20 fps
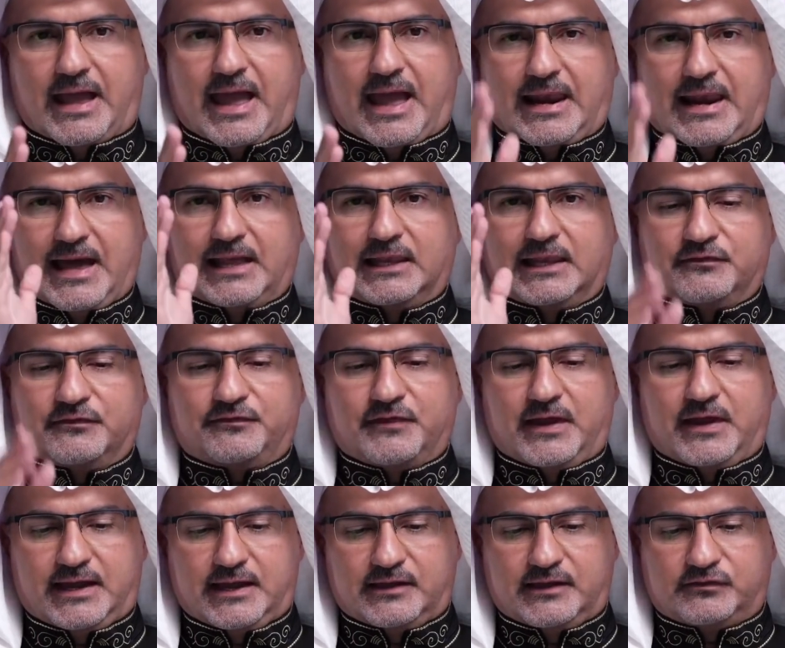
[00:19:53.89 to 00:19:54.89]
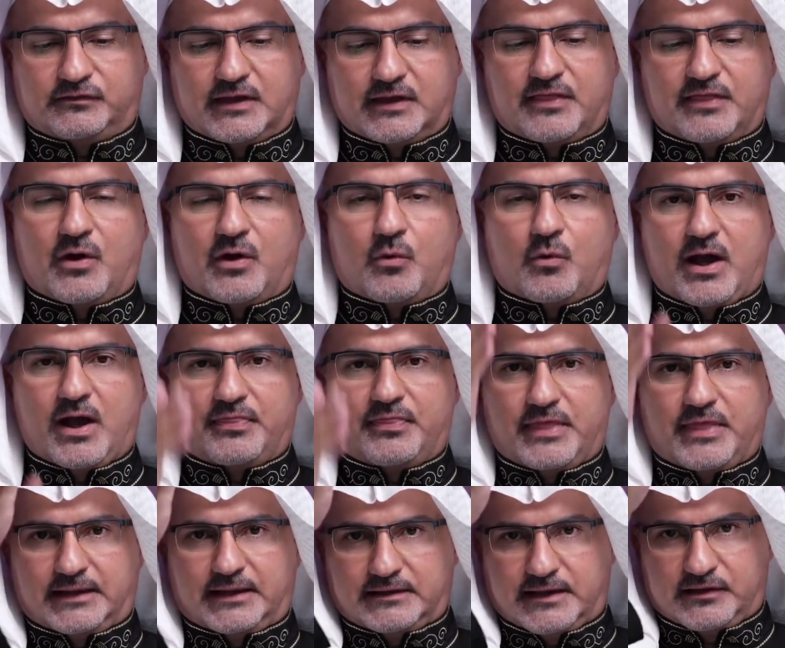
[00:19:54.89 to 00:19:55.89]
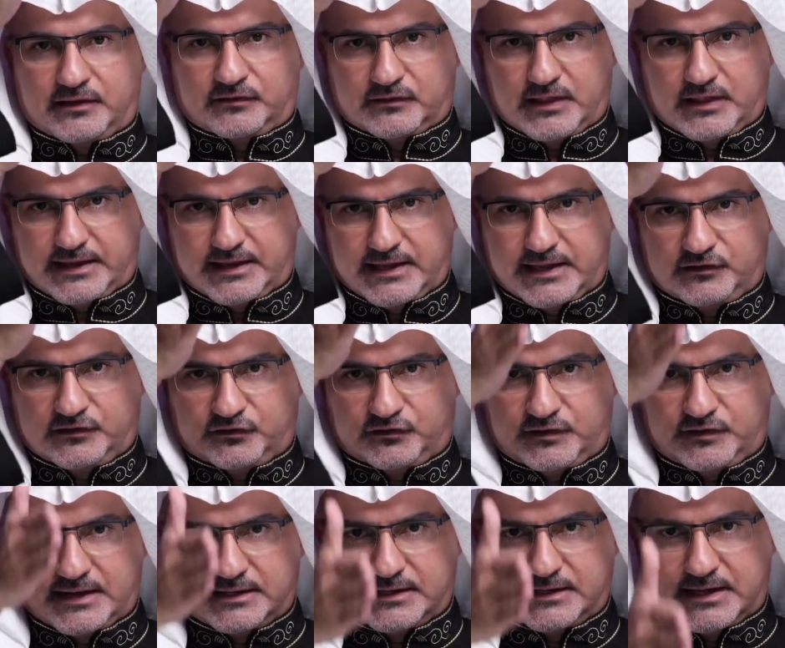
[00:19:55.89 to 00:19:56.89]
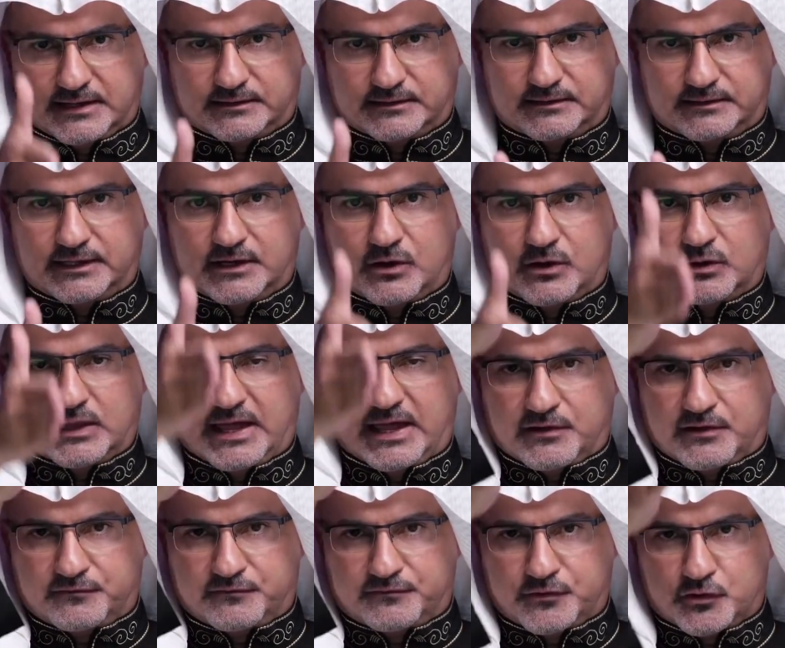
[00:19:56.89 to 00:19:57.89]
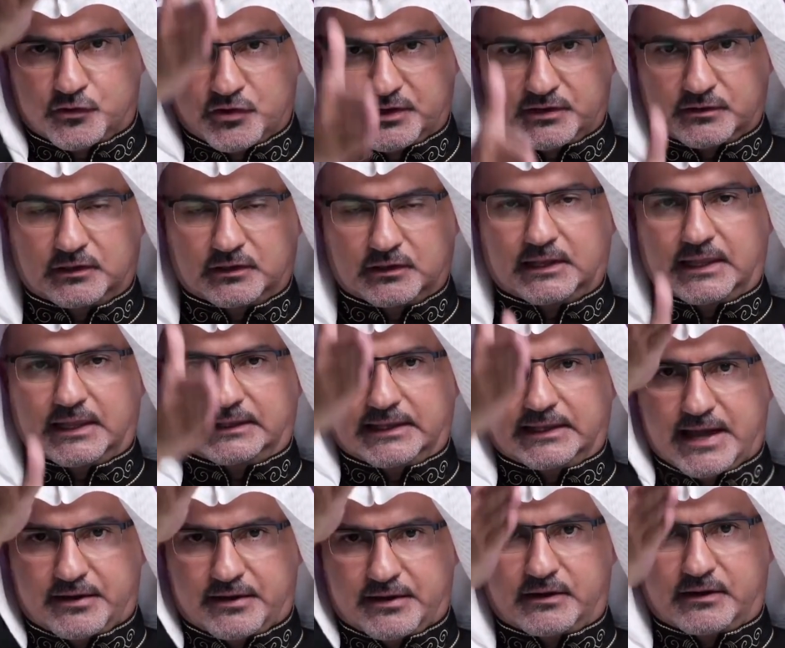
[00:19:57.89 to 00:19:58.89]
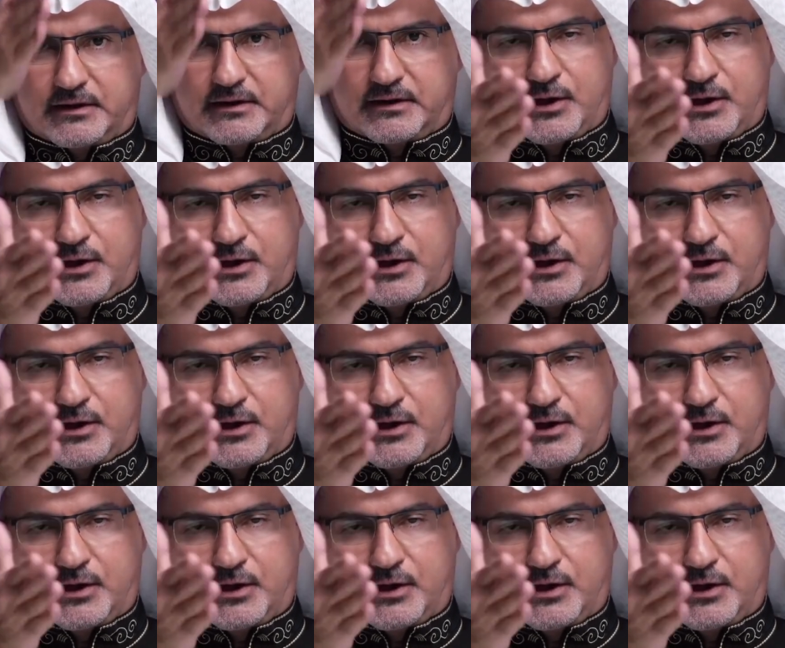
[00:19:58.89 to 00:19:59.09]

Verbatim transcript: And aleph is the one that is like extended, you know, like a vertical letter.